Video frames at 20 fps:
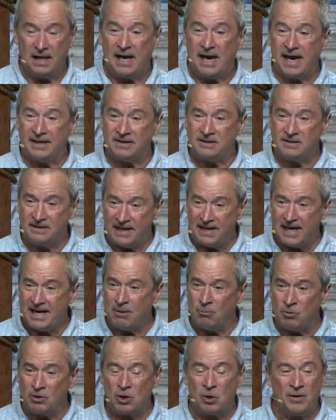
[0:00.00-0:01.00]
And today
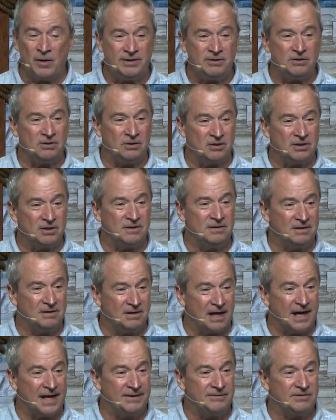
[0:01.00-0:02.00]
we're going to look at the
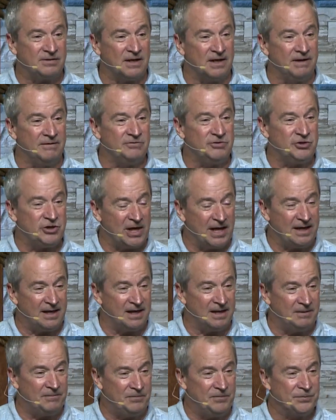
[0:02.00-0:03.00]
lives of
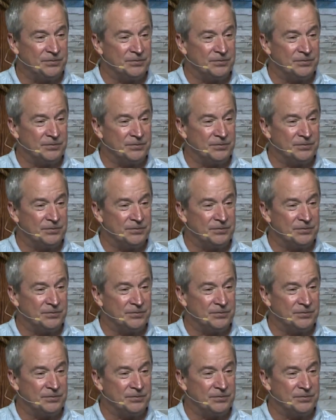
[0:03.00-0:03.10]
Jacob